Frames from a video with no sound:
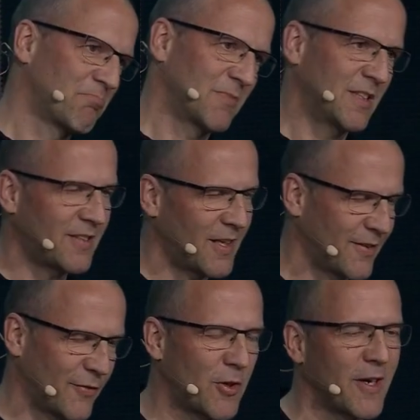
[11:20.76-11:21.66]

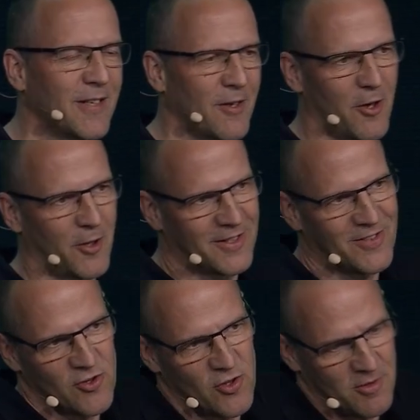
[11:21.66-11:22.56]
decisive criteria or
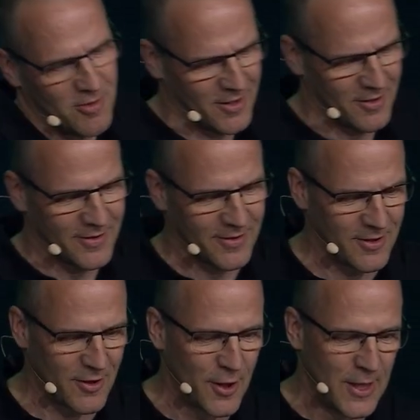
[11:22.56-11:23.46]
decision
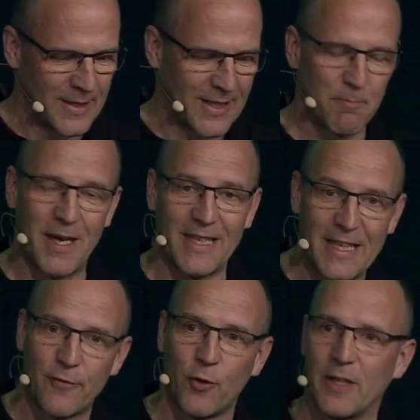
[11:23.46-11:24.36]
criteria that might
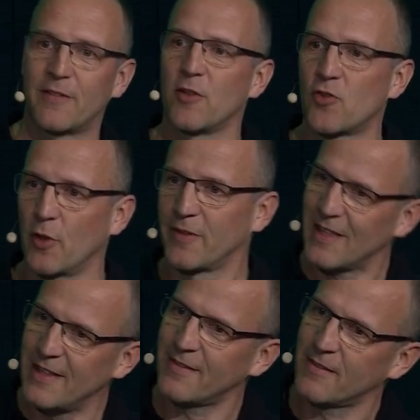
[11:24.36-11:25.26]
influence your choice. At
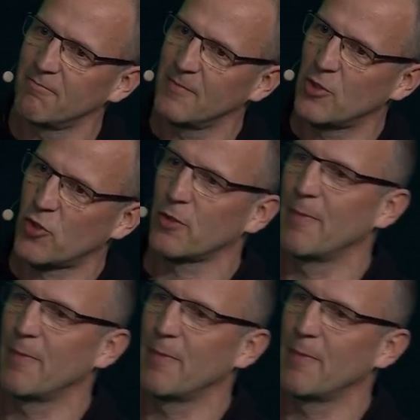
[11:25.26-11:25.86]
least you should